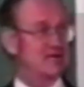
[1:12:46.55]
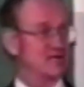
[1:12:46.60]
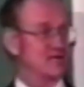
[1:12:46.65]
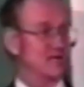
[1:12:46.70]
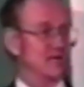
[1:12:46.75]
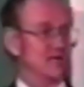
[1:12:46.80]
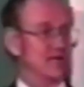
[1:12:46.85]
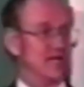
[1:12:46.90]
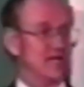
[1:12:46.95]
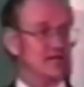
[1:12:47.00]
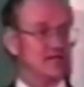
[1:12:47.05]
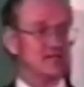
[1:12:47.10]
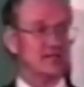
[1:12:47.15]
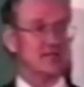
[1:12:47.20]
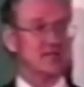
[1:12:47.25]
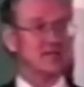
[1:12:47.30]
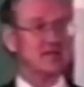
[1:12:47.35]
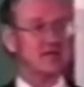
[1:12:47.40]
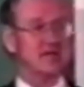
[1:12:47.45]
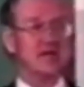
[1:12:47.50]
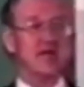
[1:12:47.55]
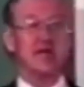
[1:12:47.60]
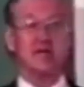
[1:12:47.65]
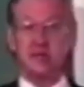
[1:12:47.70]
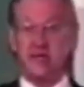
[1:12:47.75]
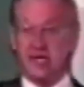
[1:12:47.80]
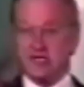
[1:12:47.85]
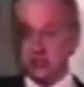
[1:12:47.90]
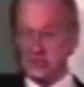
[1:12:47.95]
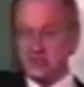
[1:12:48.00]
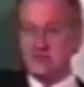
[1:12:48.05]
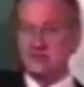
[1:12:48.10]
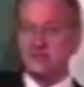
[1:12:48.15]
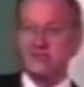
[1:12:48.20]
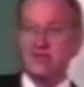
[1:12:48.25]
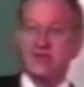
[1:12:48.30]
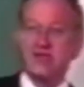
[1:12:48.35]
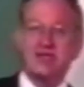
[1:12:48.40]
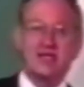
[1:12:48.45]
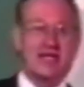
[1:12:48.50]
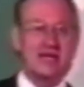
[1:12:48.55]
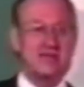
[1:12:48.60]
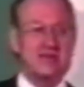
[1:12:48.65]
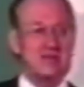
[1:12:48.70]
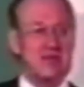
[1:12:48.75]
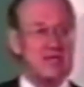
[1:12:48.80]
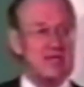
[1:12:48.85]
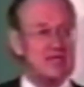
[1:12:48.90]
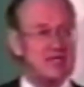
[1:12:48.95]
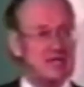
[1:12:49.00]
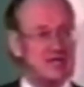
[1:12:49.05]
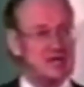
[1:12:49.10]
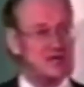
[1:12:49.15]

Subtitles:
It was really nice, and God bless, and keep the money in the